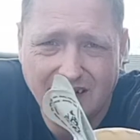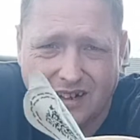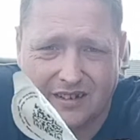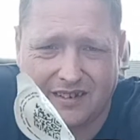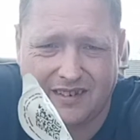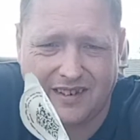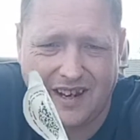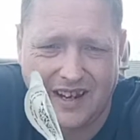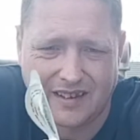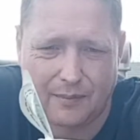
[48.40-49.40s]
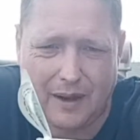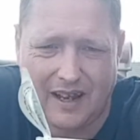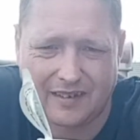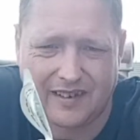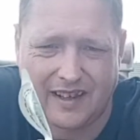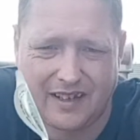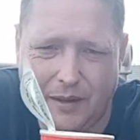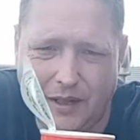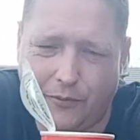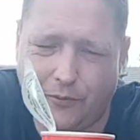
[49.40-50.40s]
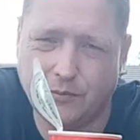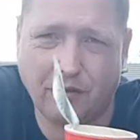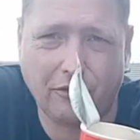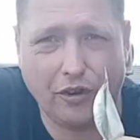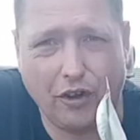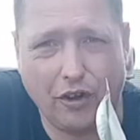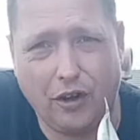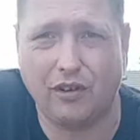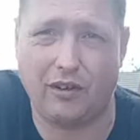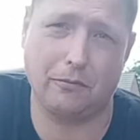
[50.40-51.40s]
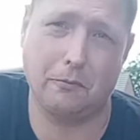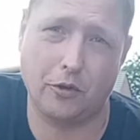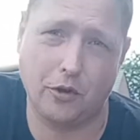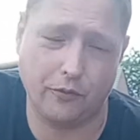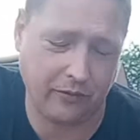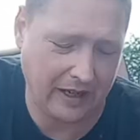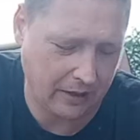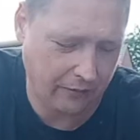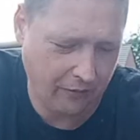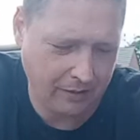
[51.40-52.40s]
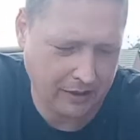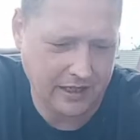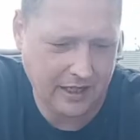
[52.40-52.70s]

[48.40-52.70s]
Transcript: Say it's about a centimetre from the top, so that's good value for money.